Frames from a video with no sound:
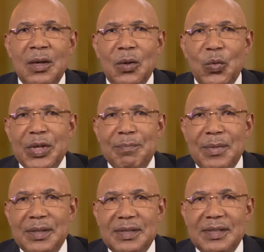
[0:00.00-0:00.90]
We
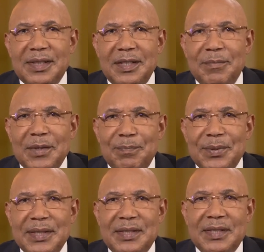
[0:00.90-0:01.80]
must keep the
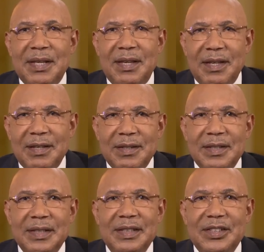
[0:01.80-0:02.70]
peace
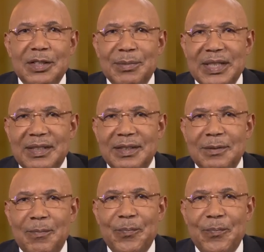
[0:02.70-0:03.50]
here in Jamaica